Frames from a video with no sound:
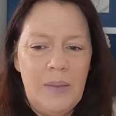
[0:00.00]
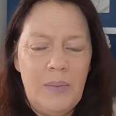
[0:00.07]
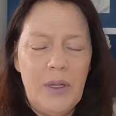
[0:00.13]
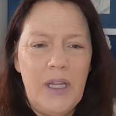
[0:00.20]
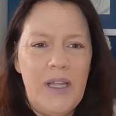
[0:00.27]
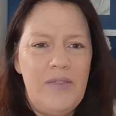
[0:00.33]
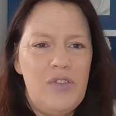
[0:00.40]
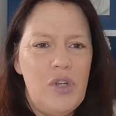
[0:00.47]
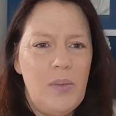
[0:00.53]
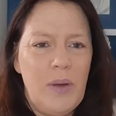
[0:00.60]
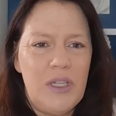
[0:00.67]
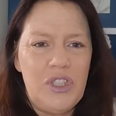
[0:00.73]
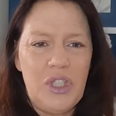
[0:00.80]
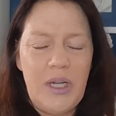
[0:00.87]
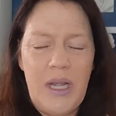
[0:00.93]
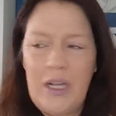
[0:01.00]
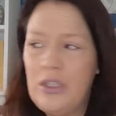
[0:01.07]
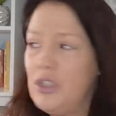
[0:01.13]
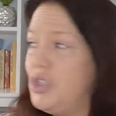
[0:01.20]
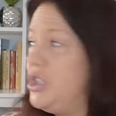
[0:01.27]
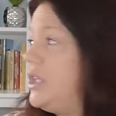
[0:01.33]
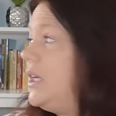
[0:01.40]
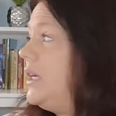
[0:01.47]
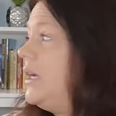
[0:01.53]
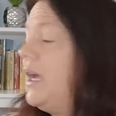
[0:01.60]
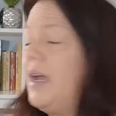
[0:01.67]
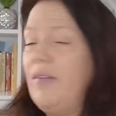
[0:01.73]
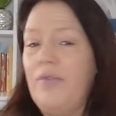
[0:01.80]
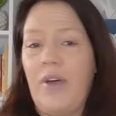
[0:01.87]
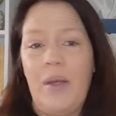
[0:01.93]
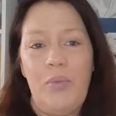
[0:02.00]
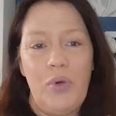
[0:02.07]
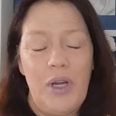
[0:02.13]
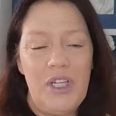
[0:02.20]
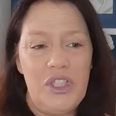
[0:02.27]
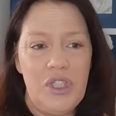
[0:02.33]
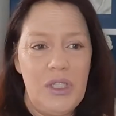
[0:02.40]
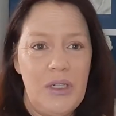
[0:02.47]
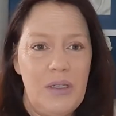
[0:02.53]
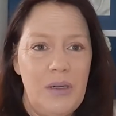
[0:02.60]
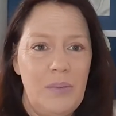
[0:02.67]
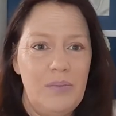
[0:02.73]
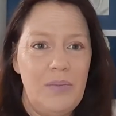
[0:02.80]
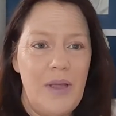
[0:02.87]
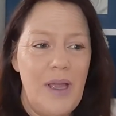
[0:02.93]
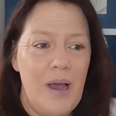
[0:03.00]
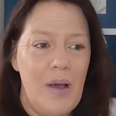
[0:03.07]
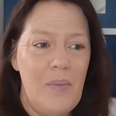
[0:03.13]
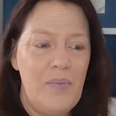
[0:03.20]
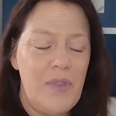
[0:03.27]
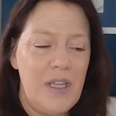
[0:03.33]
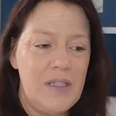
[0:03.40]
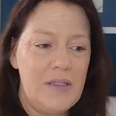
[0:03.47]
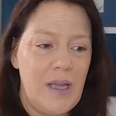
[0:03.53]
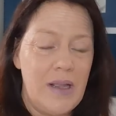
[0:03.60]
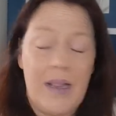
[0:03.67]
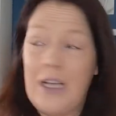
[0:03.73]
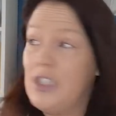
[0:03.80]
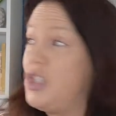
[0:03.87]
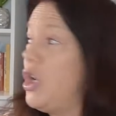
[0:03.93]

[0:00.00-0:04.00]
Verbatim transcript: believe too much in energy and vibration, um, things like that.